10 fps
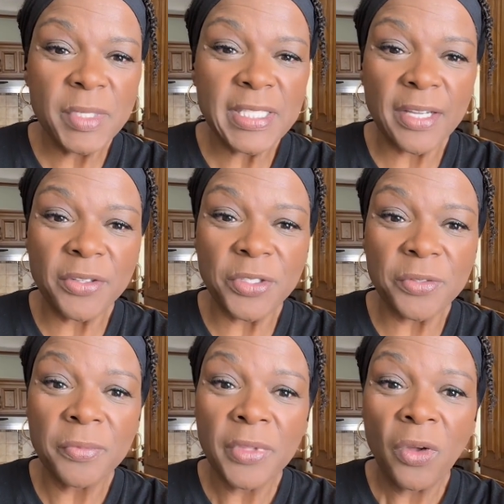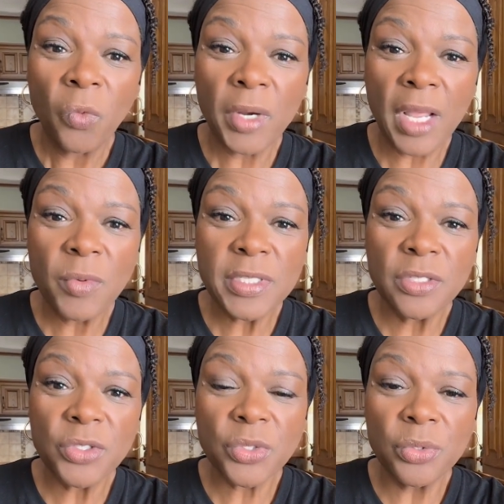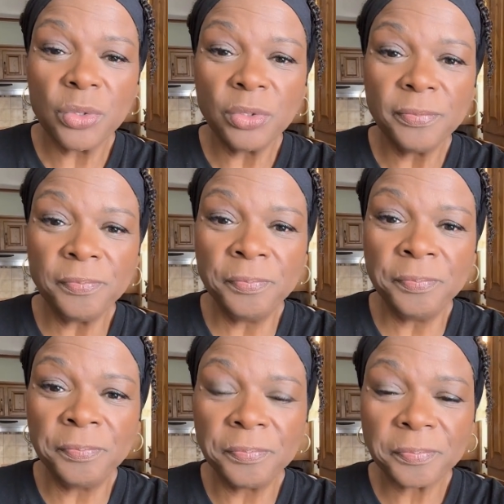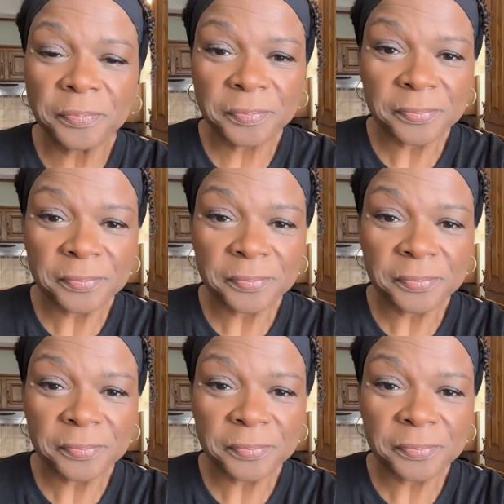Let me tell you, when I was in school and